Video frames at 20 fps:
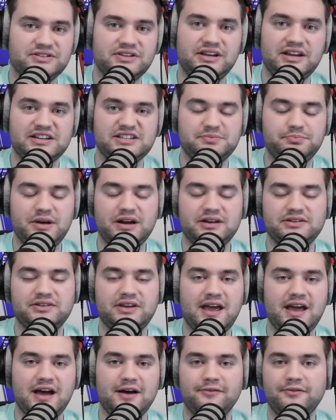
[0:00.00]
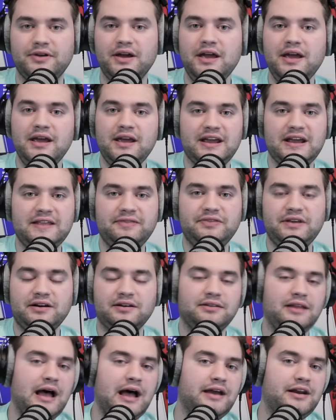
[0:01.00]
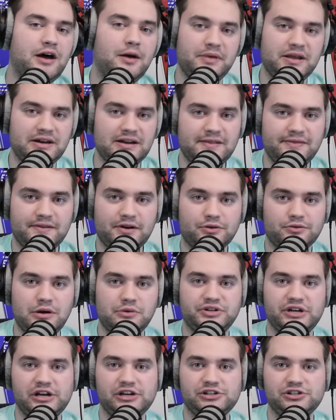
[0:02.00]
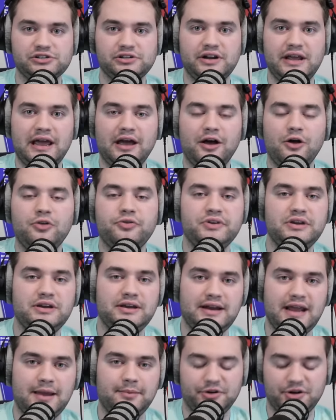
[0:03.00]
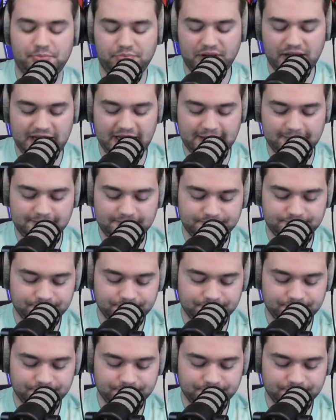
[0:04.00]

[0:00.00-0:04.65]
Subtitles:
expect to have in their lineup and in their rotation, healthy and able to play.